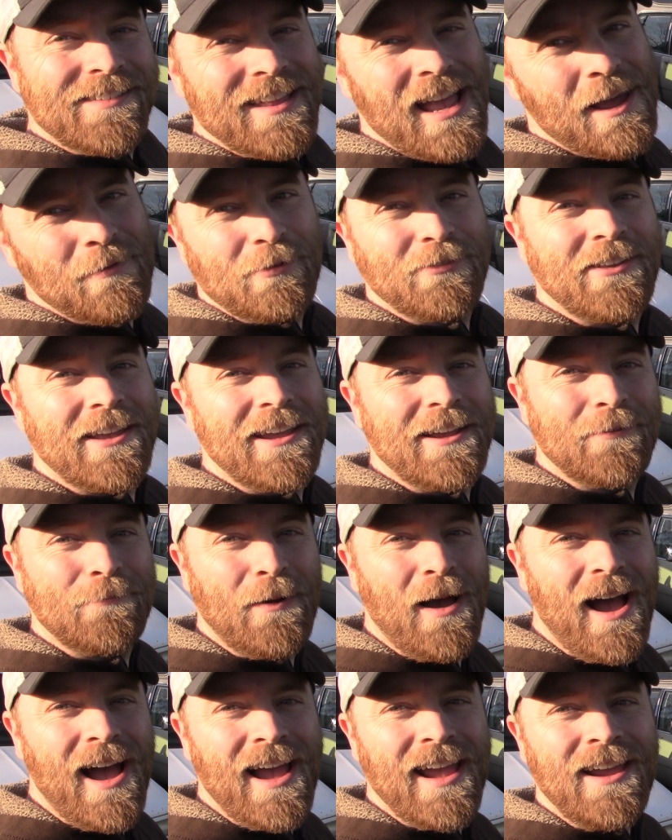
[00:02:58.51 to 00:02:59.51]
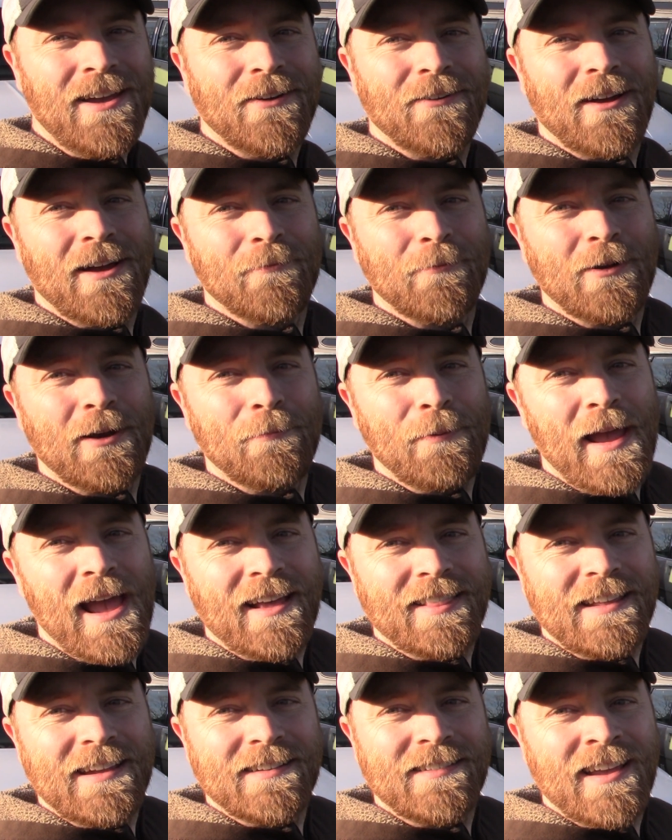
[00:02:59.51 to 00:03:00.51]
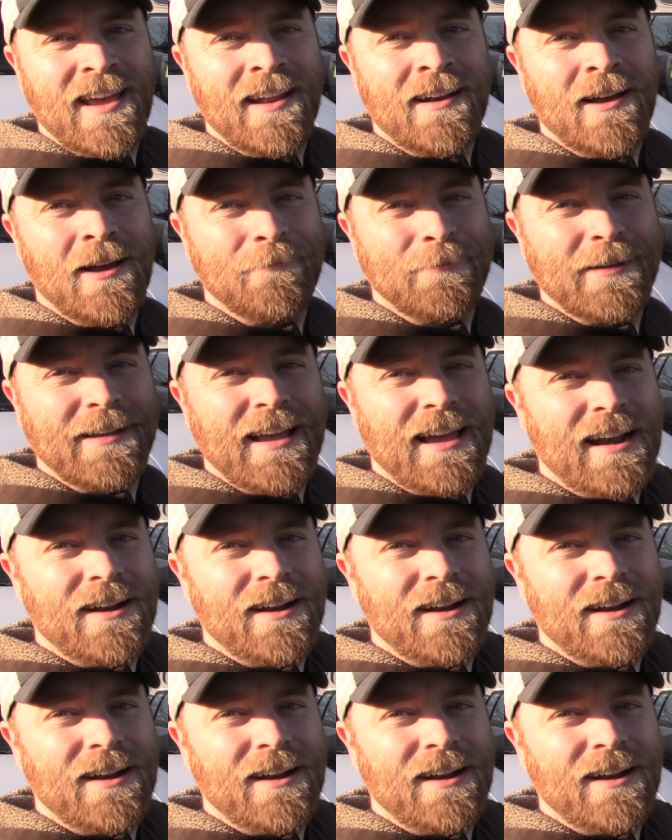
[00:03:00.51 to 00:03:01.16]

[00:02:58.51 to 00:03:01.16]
time to say goodbye. I'm gonna pack the antenna up. I got